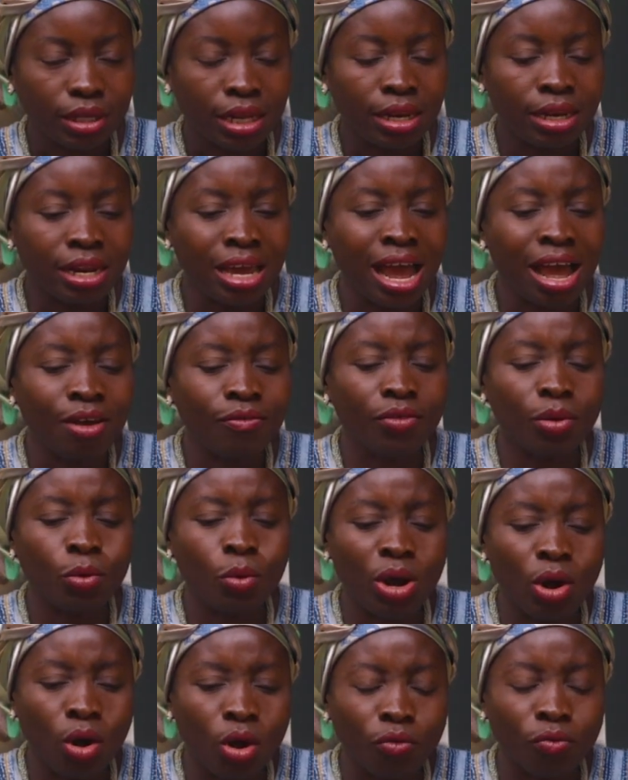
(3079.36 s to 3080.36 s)
They have a
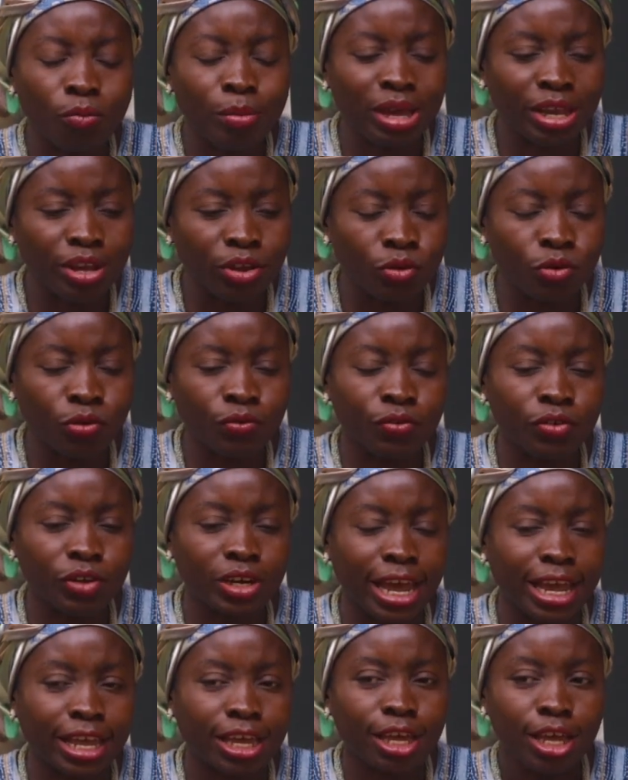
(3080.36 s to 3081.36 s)
way of making you feel
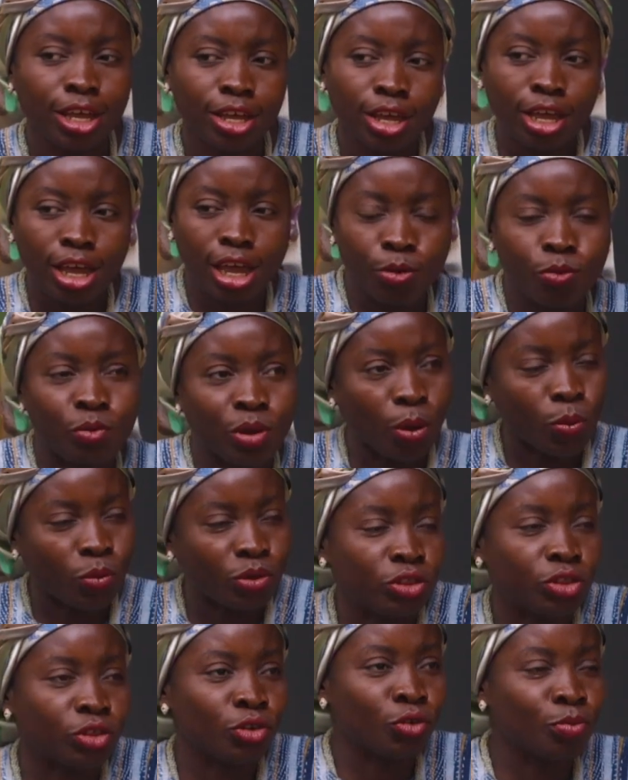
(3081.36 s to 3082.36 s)
like we are
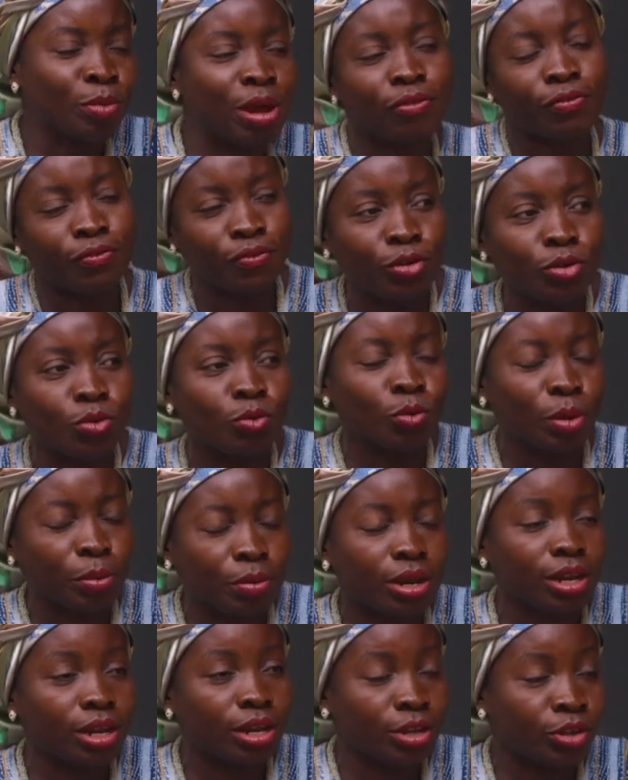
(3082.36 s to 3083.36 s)
with you,
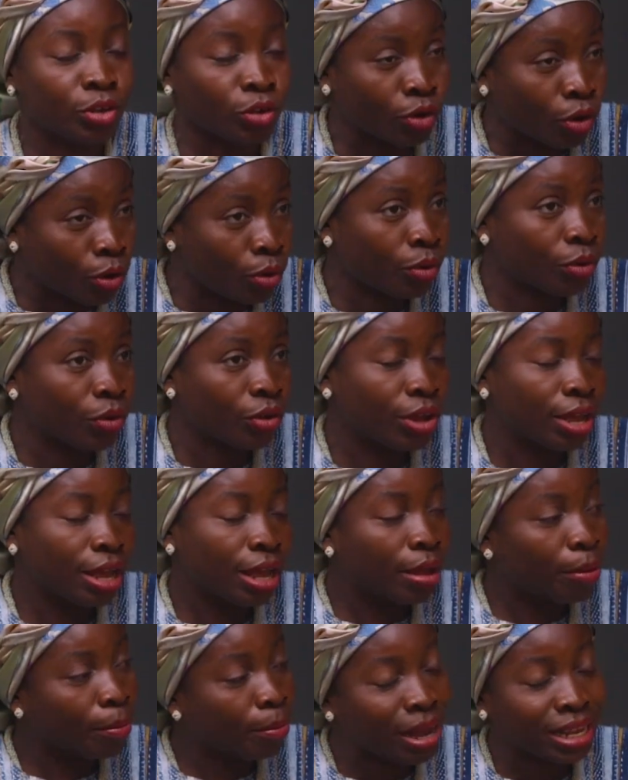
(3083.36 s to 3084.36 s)
you know.
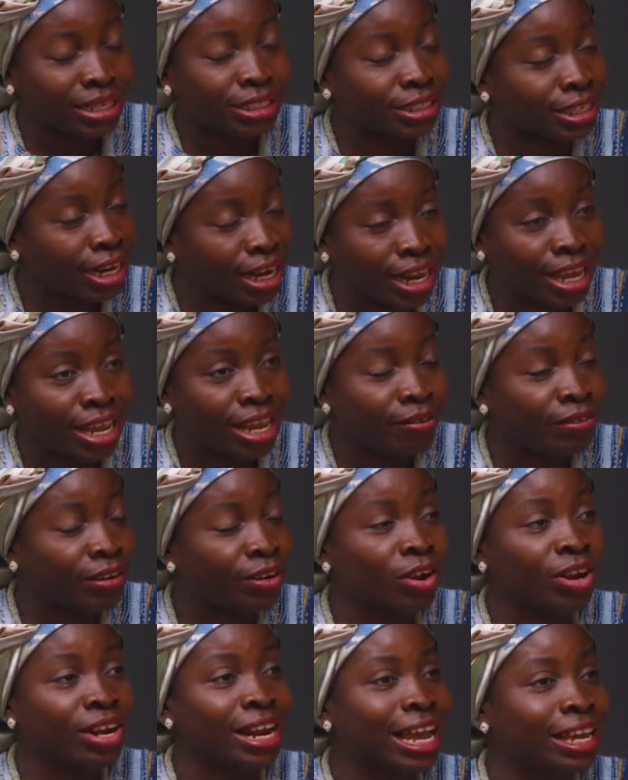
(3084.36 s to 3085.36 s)
But Charlie, they
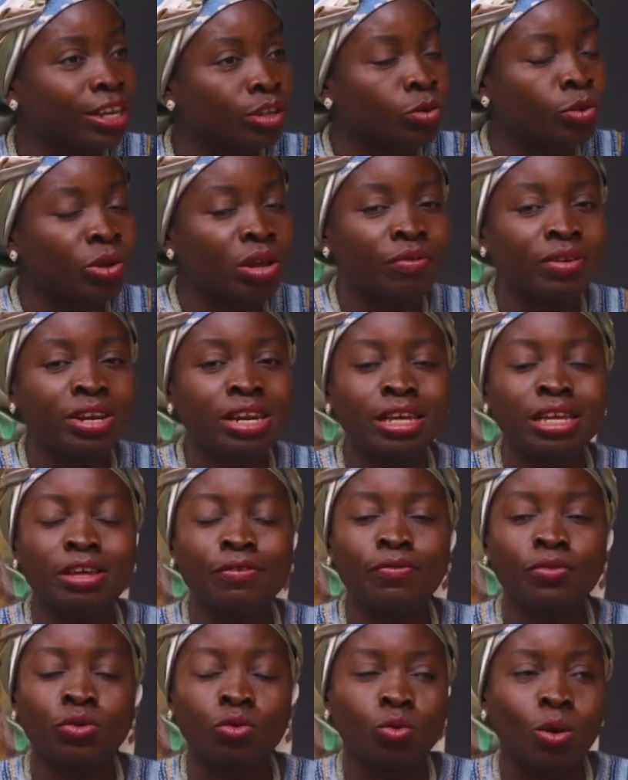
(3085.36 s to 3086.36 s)
don't like you, even
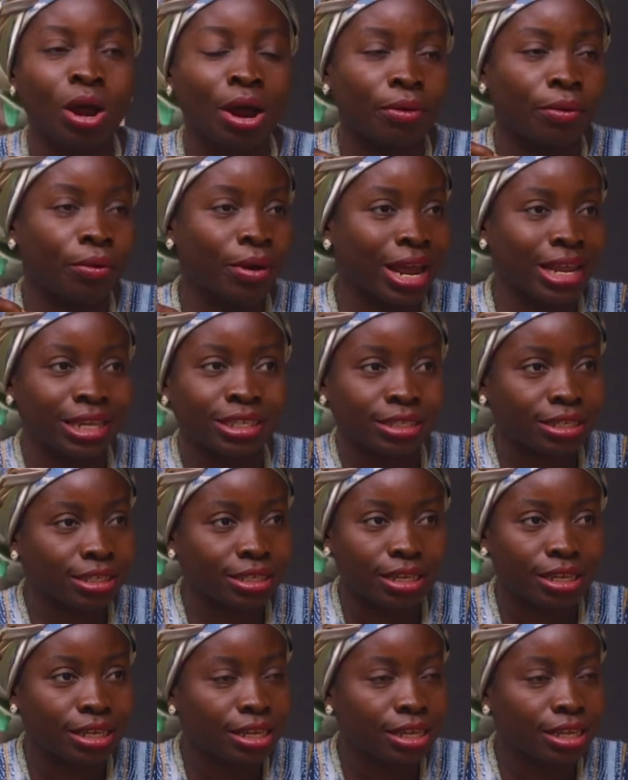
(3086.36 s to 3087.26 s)
if you are right.